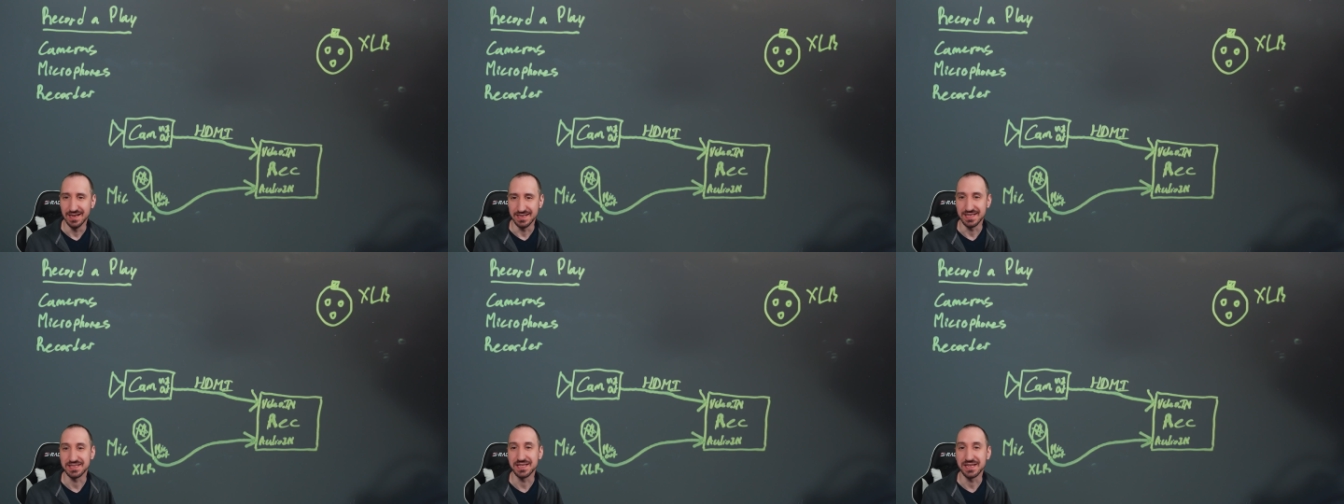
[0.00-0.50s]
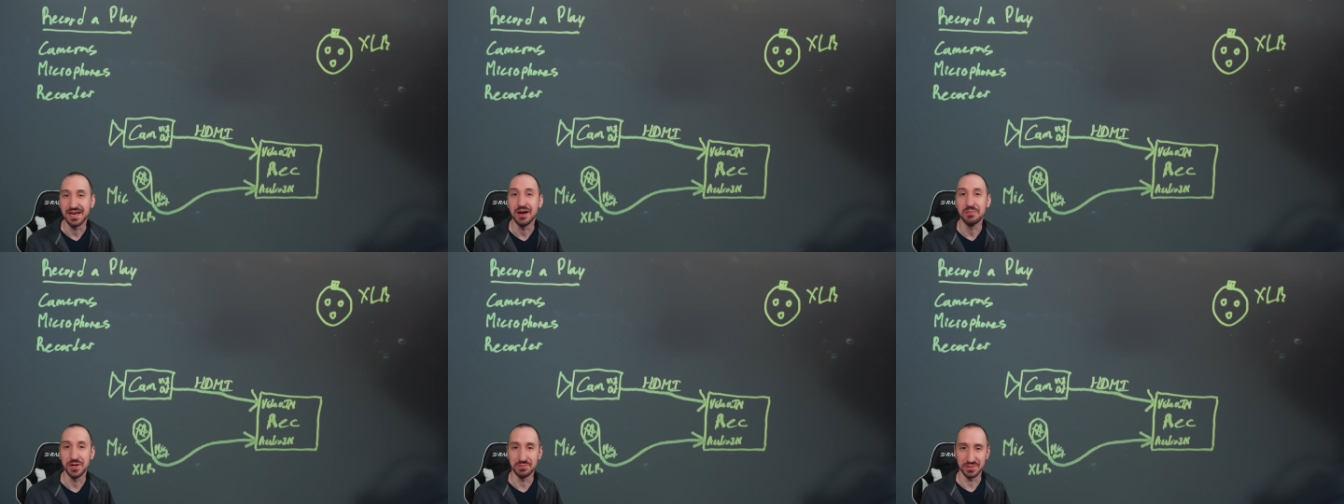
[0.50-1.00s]
it doesn't
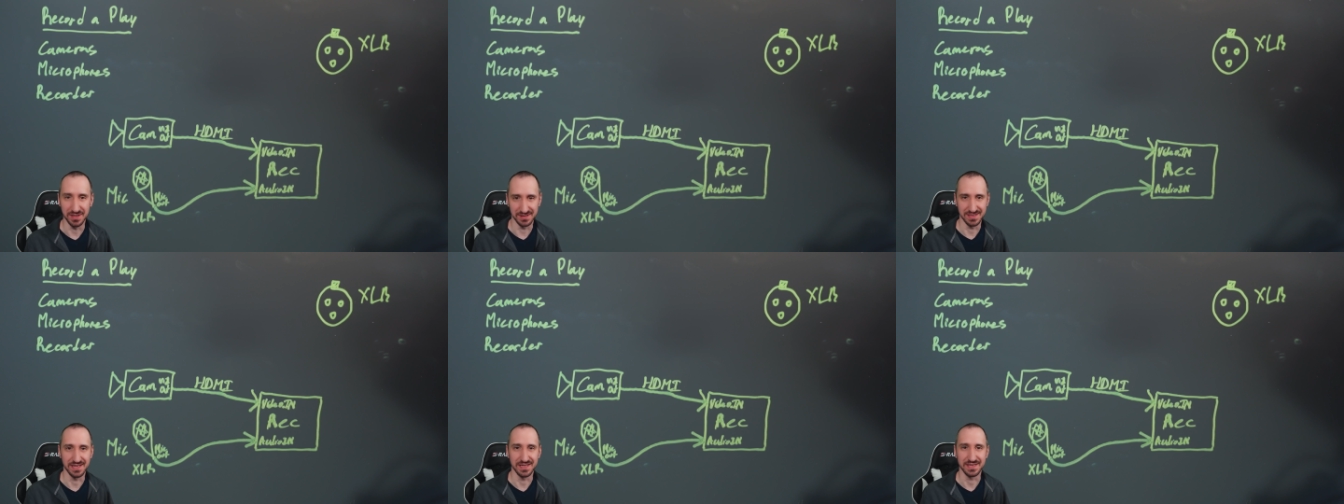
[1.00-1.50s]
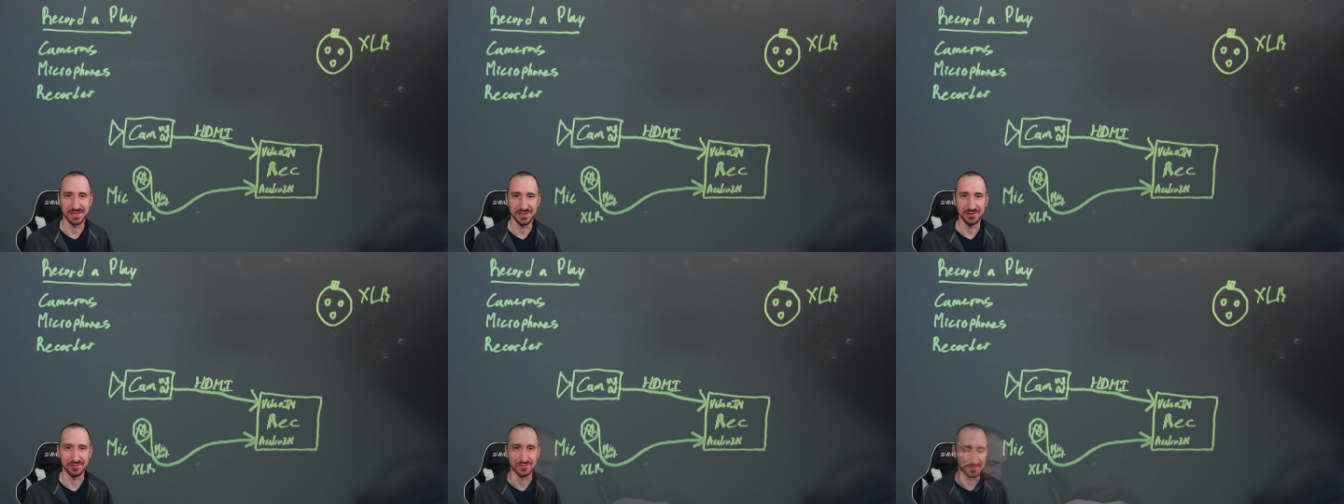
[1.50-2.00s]
come unplugged on its
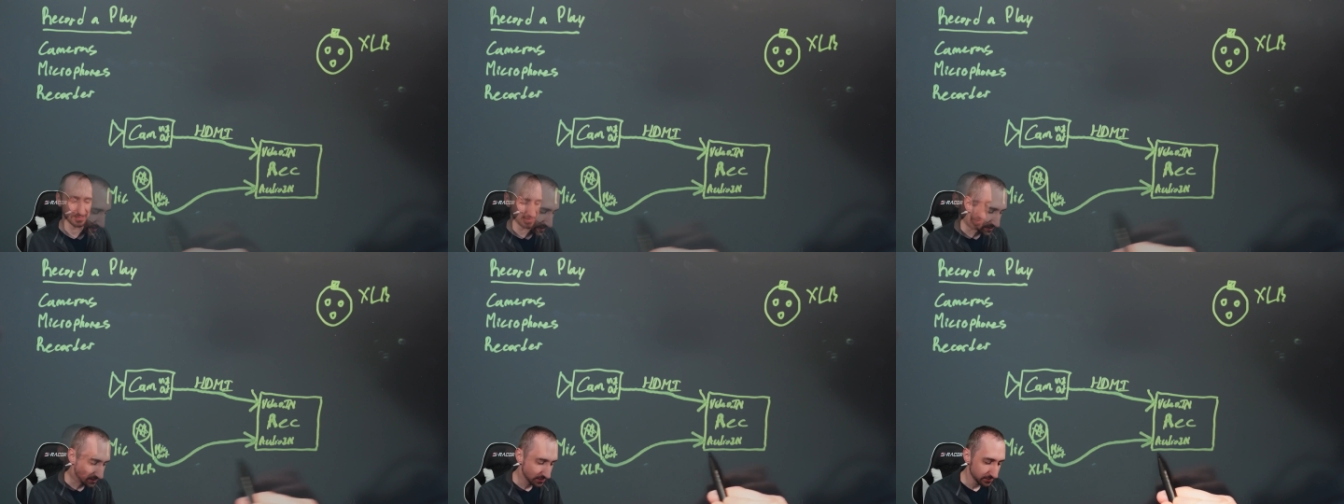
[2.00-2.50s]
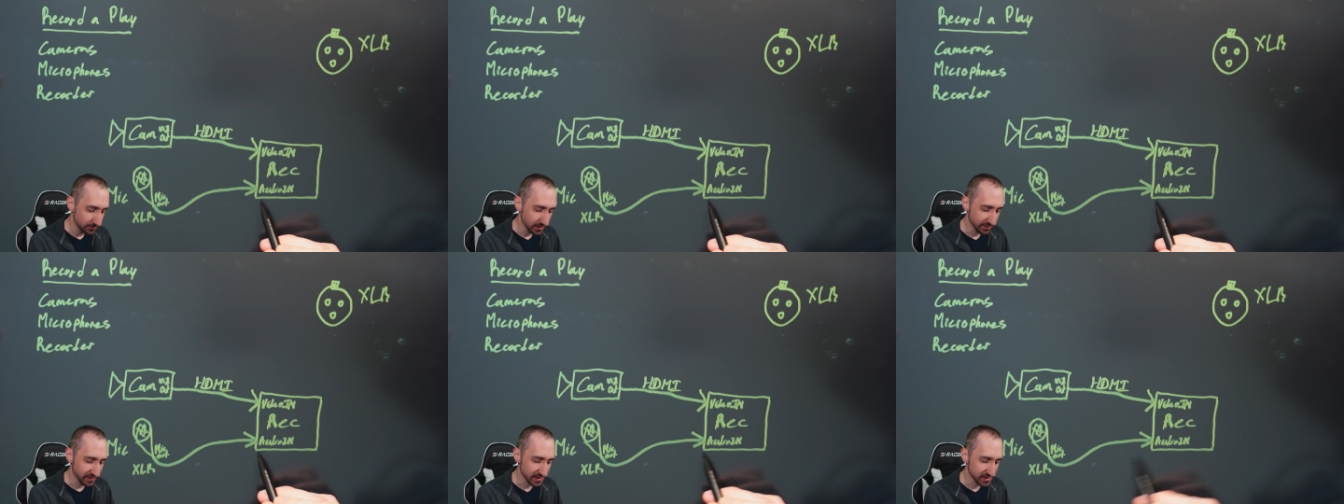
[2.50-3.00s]
own. We
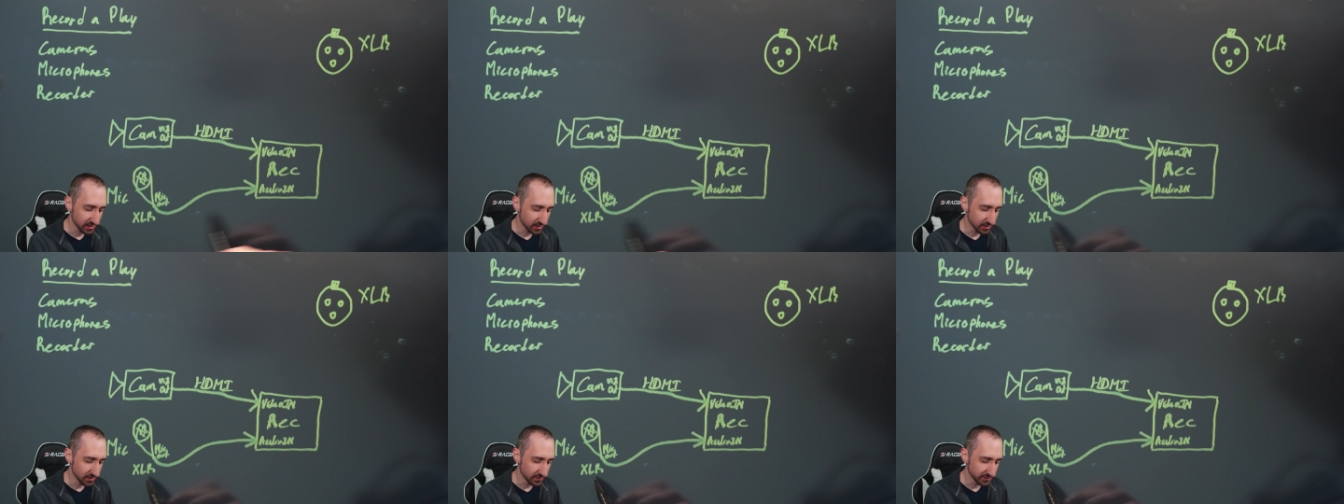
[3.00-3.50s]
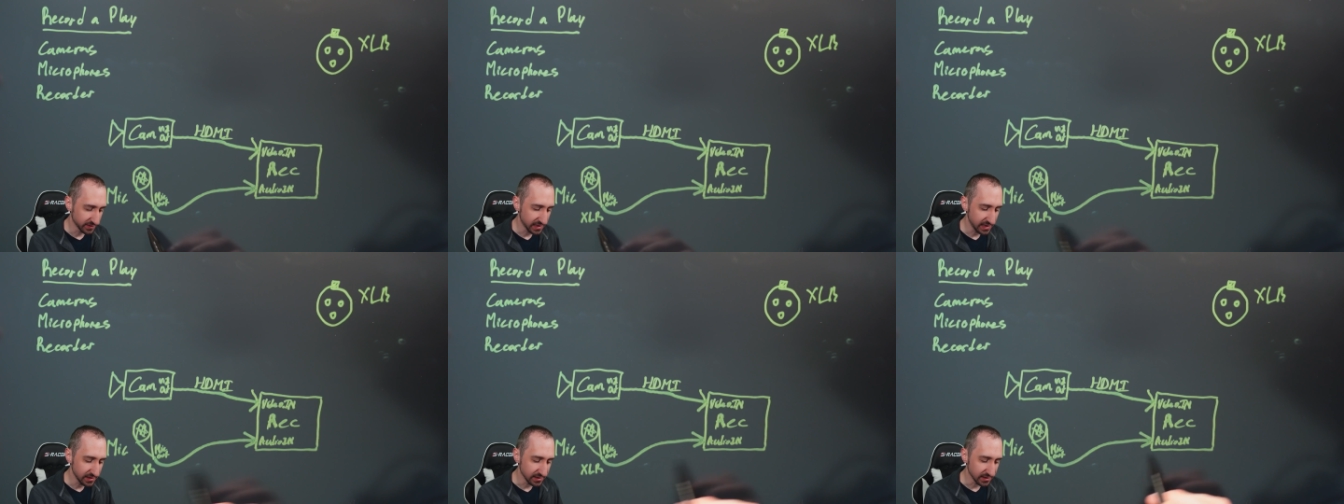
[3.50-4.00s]
have XLR over
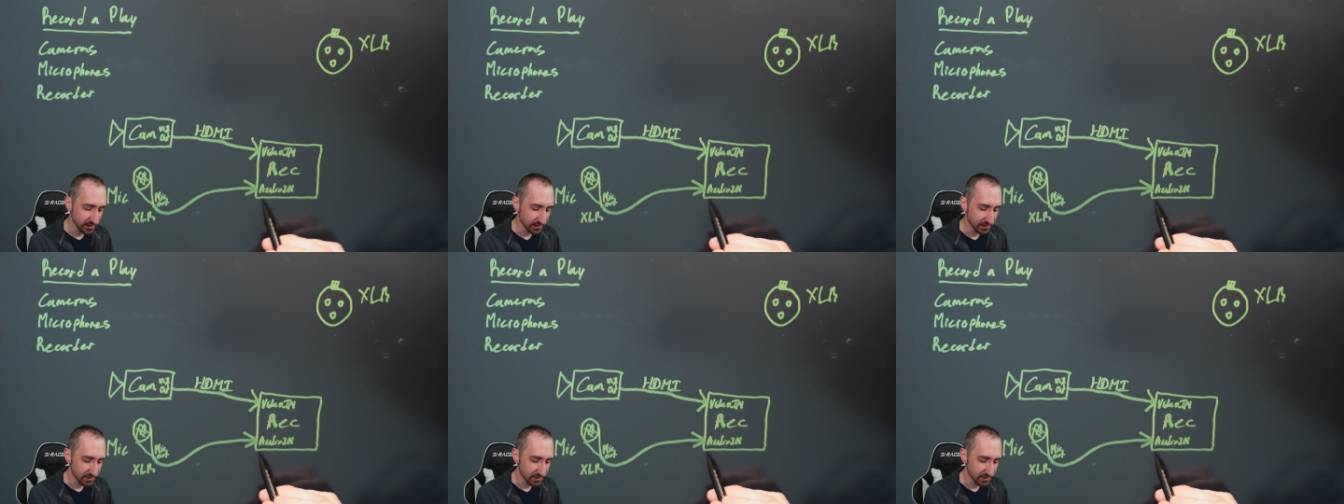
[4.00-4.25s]
here.